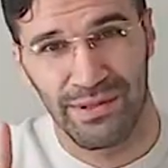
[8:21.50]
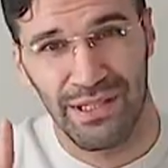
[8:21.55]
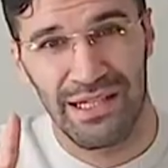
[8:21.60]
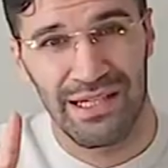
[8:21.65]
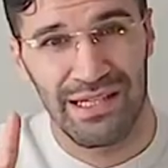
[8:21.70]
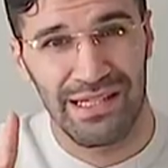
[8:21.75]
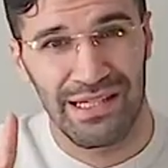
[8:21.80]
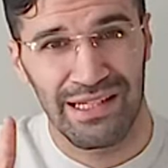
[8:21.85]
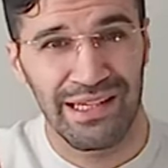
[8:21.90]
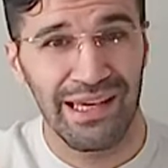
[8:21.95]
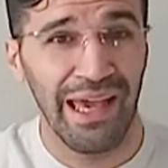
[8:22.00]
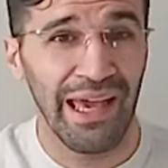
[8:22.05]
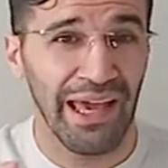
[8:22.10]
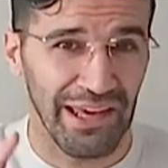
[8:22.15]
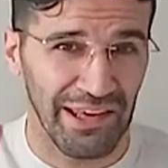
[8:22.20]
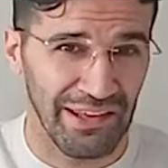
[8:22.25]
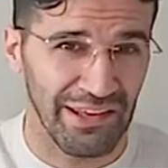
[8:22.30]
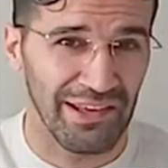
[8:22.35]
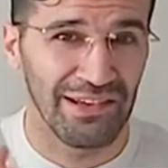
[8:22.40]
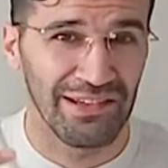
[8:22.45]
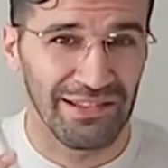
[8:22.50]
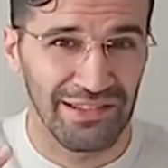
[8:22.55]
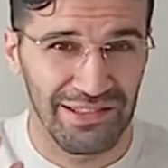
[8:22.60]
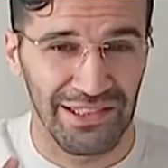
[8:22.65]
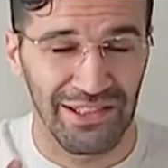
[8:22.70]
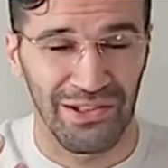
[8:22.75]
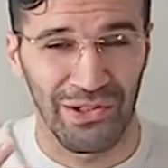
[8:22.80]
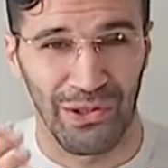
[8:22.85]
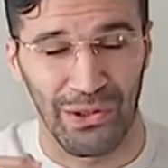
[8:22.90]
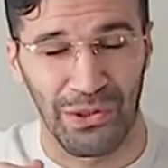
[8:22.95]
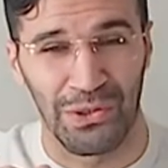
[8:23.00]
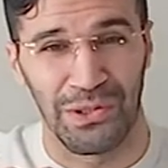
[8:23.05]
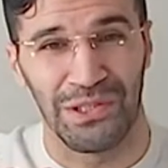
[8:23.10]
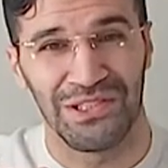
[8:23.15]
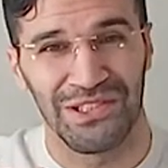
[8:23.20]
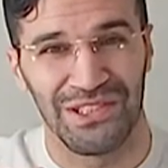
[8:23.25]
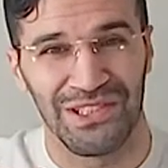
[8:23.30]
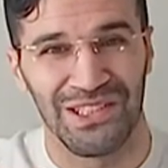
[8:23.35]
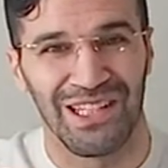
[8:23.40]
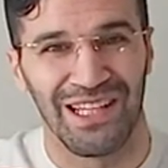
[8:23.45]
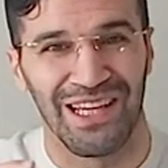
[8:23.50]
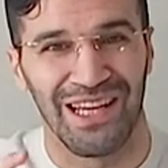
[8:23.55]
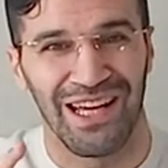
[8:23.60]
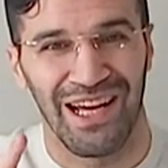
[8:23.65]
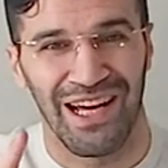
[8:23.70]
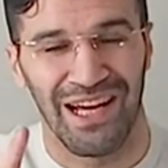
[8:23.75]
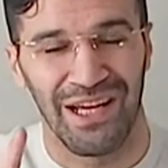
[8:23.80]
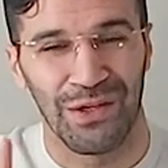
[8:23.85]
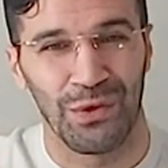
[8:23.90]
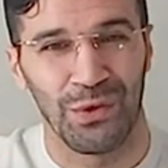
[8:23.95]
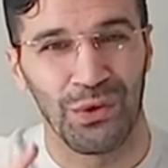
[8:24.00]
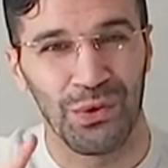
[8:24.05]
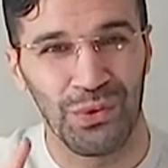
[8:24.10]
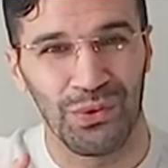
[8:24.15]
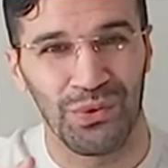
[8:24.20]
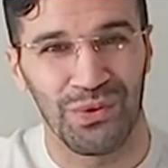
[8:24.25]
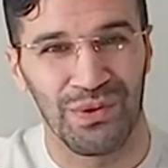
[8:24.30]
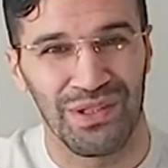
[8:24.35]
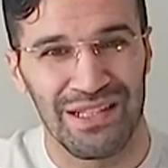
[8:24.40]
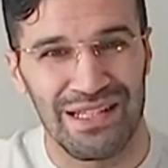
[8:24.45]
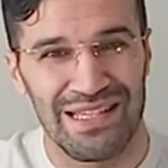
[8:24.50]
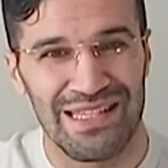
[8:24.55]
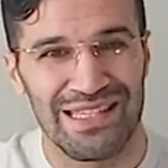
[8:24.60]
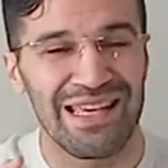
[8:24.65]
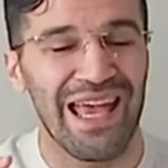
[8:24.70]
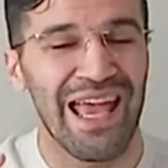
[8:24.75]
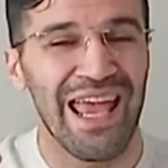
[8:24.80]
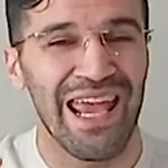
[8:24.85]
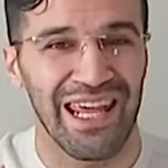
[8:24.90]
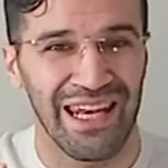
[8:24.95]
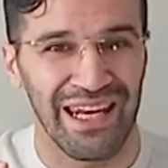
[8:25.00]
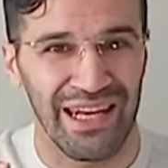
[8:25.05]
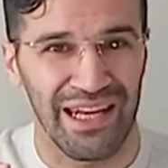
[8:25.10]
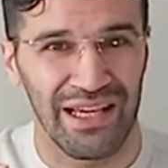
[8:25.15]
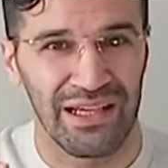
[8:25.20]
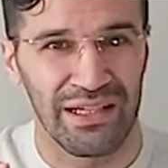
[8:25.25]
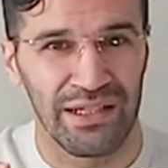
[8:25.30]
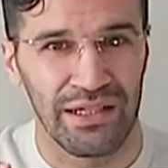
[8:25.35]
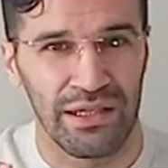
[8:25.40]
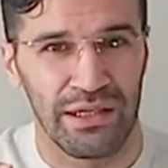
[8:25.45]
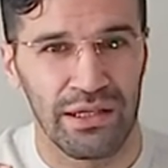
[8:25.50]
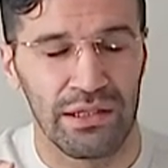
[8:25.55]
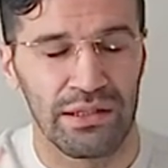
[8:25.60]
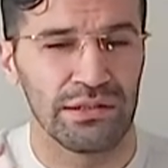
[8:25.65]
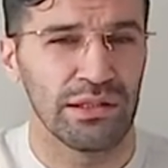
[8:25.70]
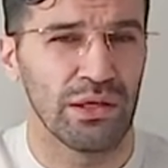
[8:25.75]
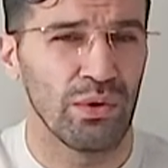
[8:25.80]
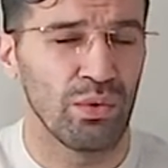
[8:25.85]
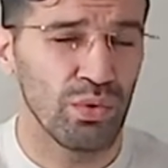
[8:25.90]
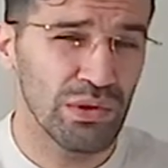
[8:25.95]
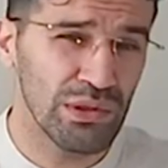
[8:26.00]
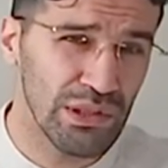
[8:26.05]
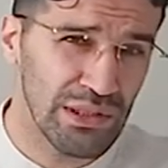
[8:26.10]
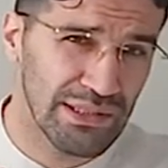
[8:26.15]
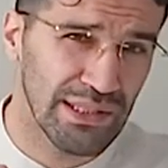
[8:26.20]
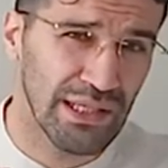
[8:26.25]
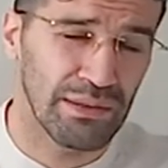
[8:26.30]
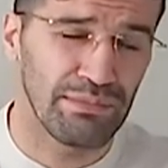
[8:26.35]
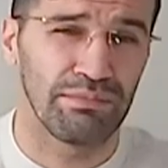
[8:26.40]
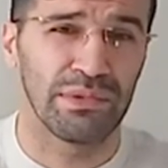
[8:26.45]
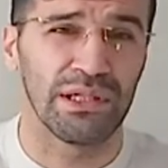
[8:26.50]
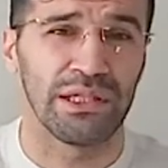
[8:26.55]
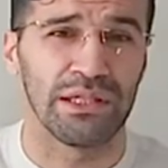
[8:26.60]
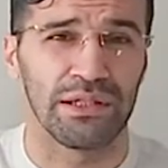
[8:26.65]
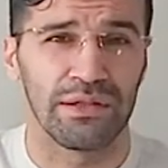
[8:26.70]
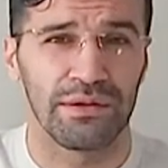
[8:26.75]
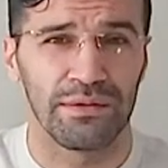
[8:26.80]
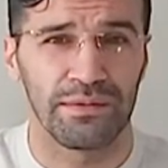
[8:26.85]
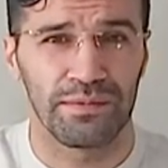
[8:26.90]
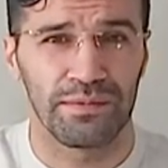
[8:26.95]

is K in English, and Noon is N. So what does that mean?